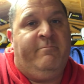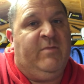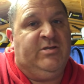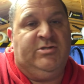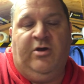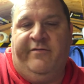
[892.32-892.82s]

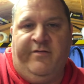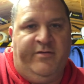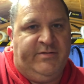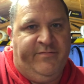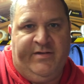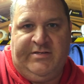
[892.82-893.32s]
It's not a very,
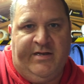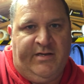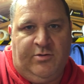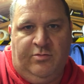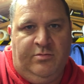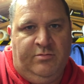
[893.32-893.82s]
very
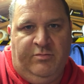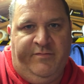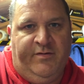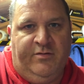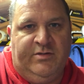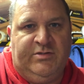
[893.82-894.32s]
technical
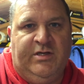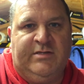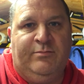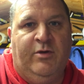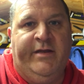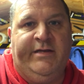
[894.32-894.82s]
review. It's
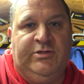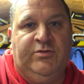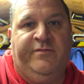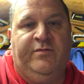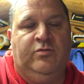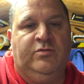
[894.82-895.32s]
just my initial
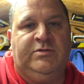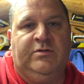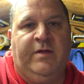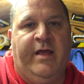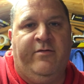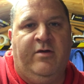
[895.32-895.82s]
thoughts
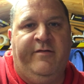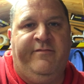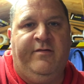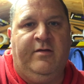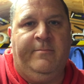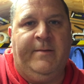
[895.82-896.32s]
on how I
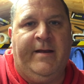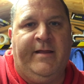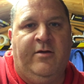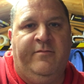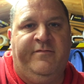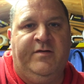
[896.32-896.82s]
feel about it
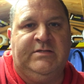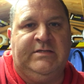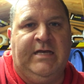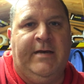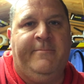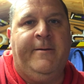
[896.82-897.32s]
on first
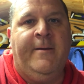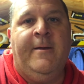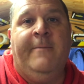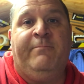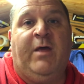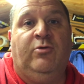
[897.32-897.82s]
setup.
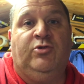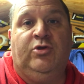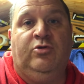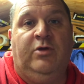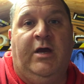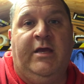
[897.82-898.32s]
I'll
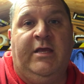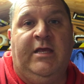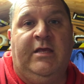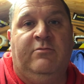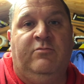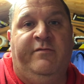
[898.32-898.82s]
do
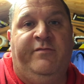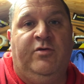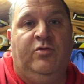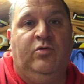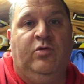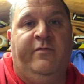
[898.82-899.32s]
a
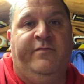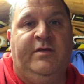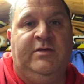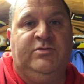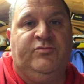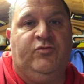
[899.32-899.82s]
review of
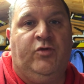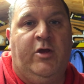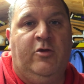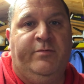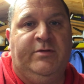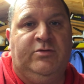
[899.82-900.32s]
these
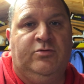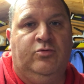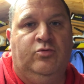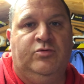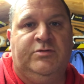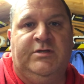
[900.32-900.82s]
Ryobi
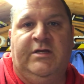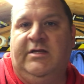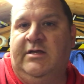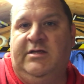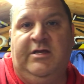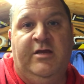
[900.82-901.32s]
tools in
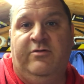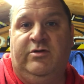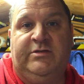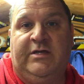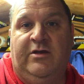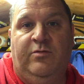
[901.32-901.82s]
a year or
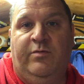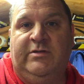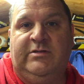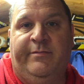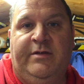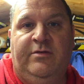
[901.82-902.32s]
so
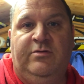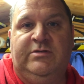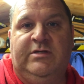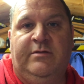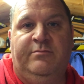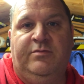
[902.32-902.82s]
once I've
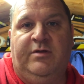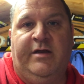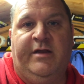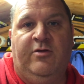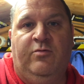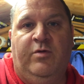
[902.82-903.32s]
using them, but I
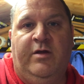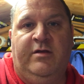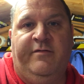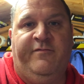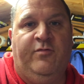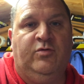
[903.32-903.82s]
know where
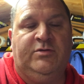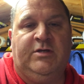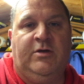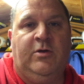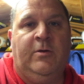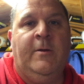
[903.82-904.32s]
the faults
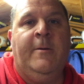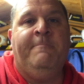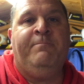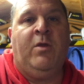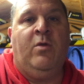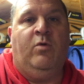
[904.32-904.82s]
are,
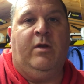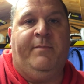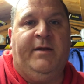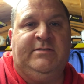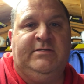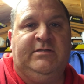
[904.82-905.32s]
what the
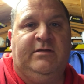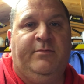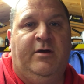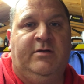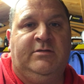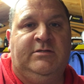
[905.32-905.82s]
pluses and the
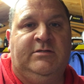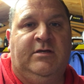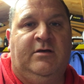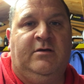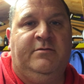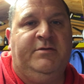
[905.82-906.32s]
minuses
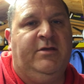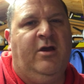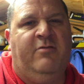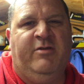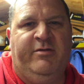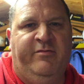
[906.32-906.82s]
are. You
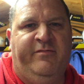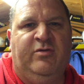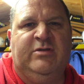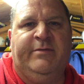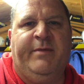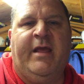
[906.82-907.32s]
can't really
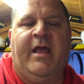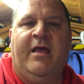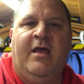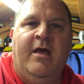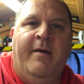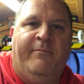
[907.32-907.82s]
review something
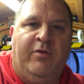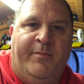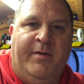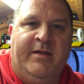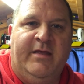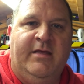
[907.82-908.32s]

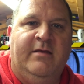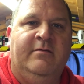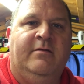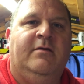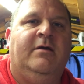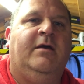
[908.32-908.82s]
properly
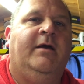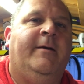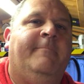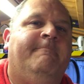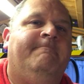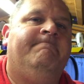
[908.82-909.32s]

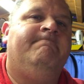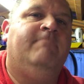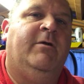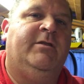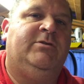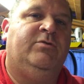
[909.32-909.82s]
um,
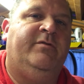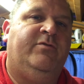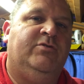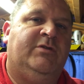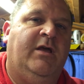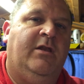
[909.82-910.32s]
and until you've
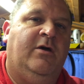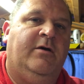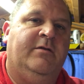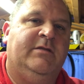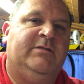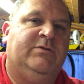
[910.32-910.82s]
used it a lot
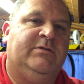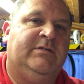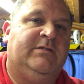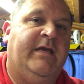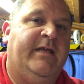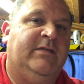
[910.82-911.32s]
this was
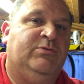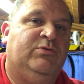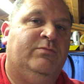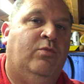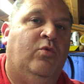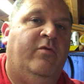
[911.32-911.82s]
as I say this was
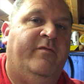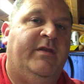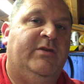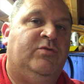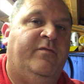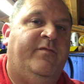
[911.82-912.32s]
more of
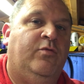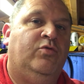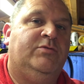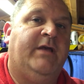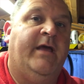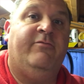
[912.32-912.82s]
initial
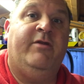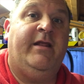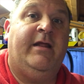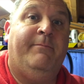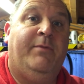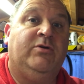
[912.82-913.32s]
thoughts and really an
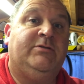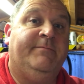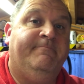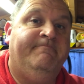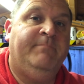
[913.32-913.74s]
unboxing